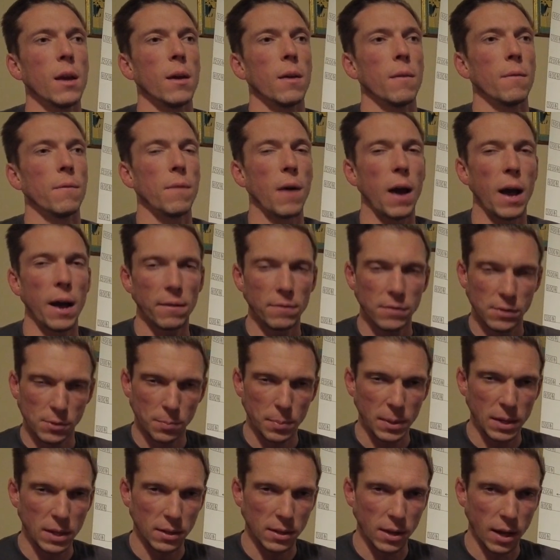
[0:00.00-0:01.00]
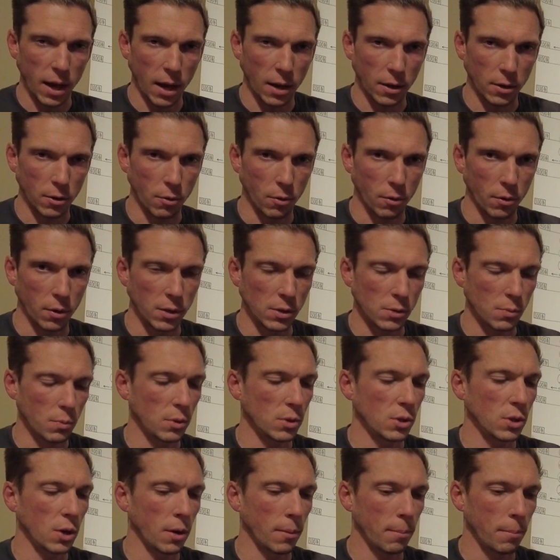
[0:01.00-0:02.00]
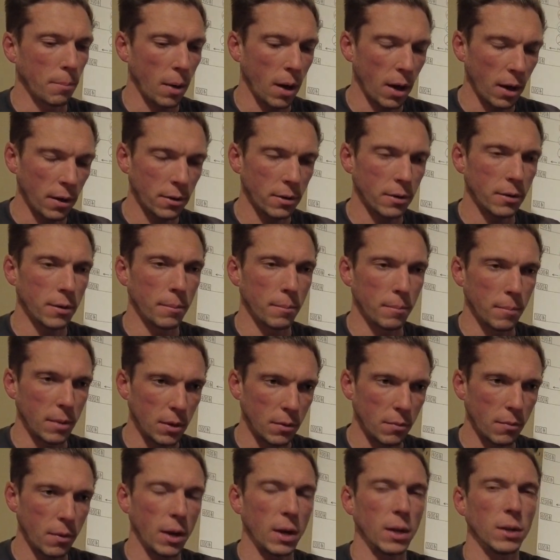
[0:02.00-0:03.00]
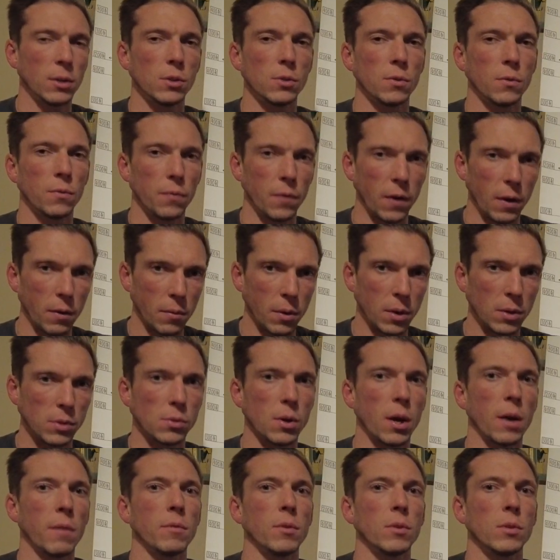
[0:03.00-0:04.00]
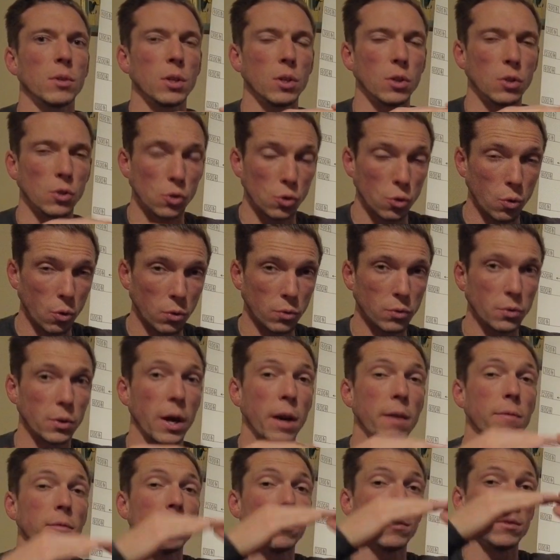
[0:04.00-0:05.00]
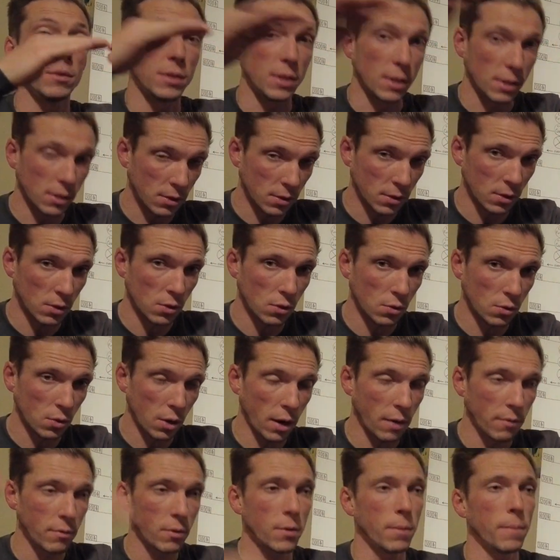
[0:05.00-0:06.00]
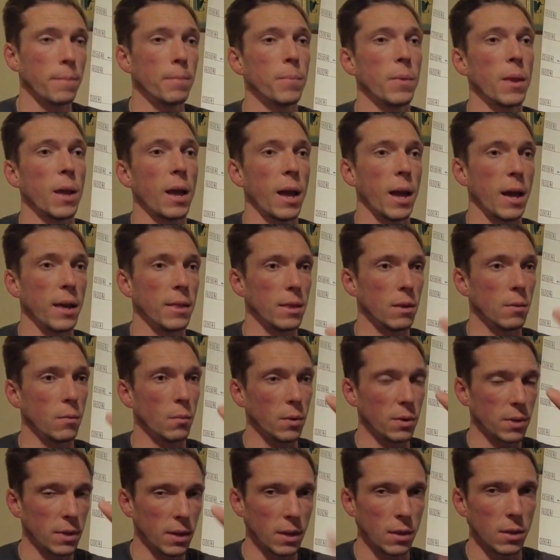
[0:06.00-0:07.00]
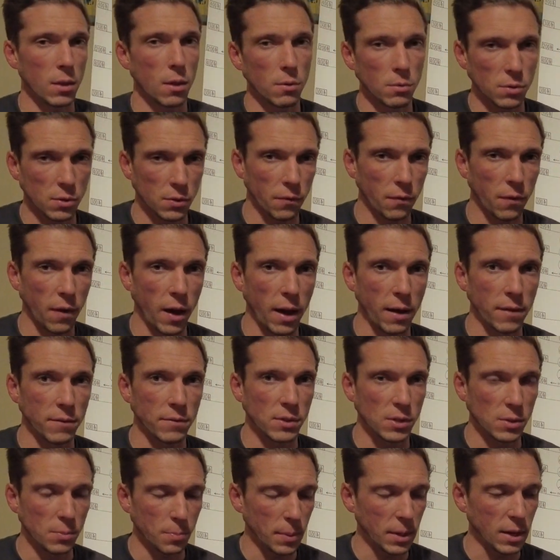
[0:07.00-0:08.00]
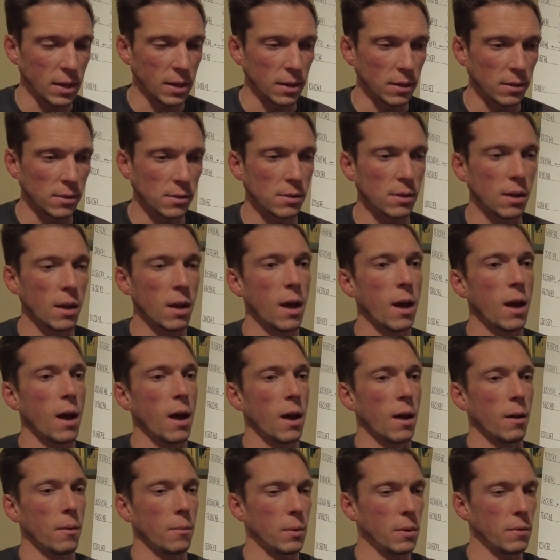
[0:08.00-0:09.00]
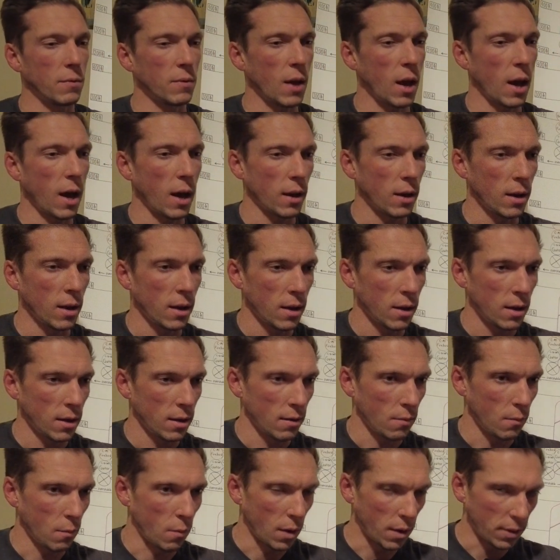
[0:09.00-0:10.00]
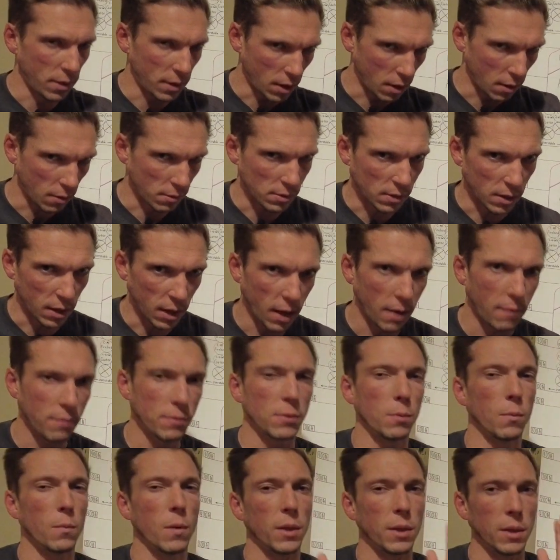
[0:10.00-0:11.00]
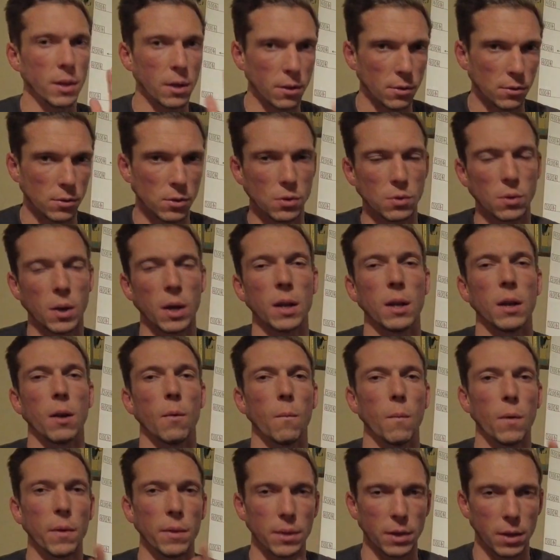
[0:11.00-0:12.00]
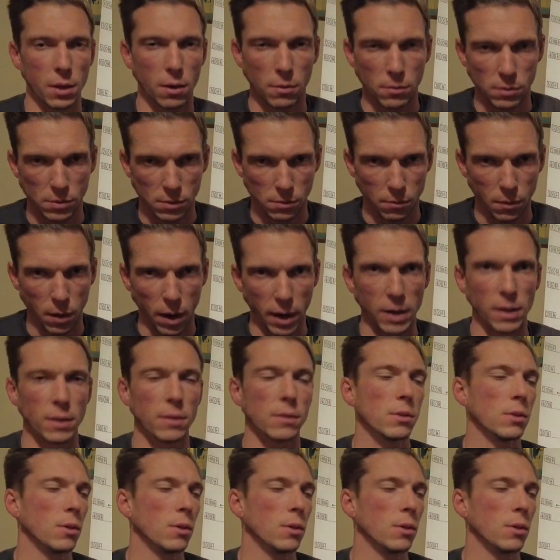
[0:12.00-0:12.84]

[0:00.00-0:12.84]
5 speed categories, which are putter, mid-range, fairway driver, control driver, distance driver. And then within those 5 speeds, we've got one that goes left, one that goes straight, and one that goes right.